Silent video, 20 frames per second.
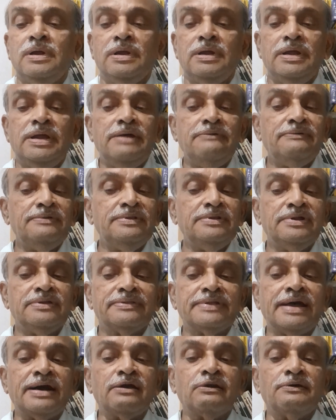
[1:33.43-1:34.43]
Even the
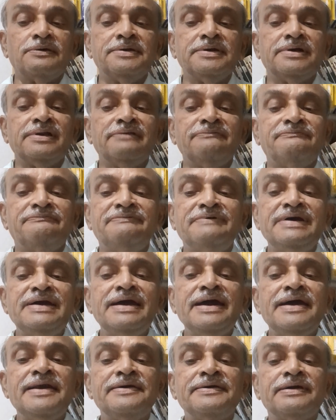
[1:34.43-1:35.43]
psychological
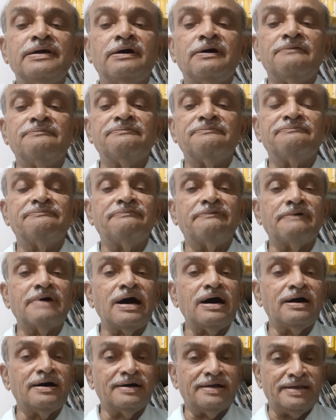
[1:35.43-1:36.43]
fear of
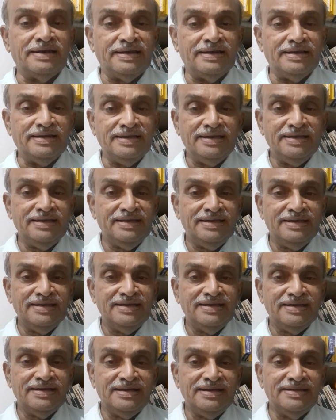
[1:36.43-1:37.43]
fall
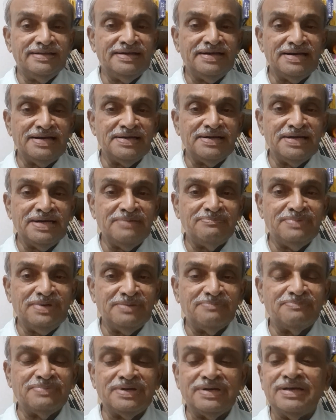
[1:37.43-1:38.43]
in the elderly
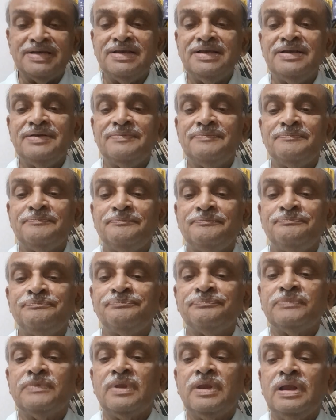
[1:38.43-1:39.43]
people
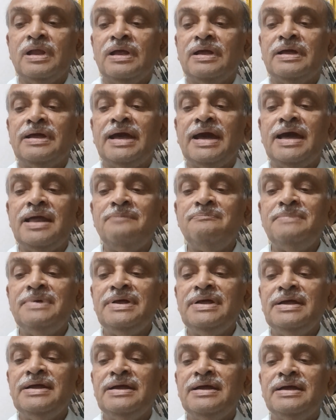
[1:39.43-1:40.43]
can
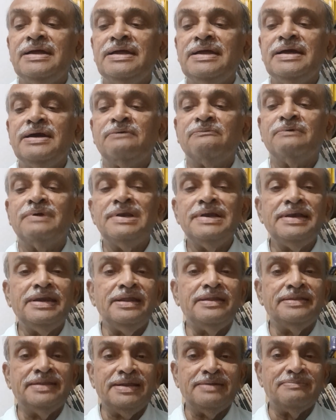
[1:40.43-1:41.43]
be equally
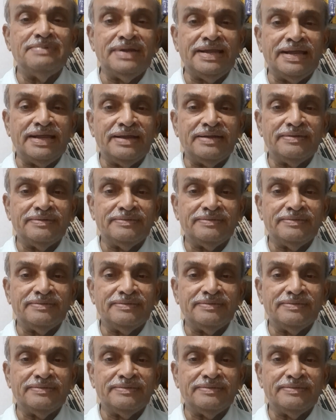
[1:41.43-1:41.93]
disabling.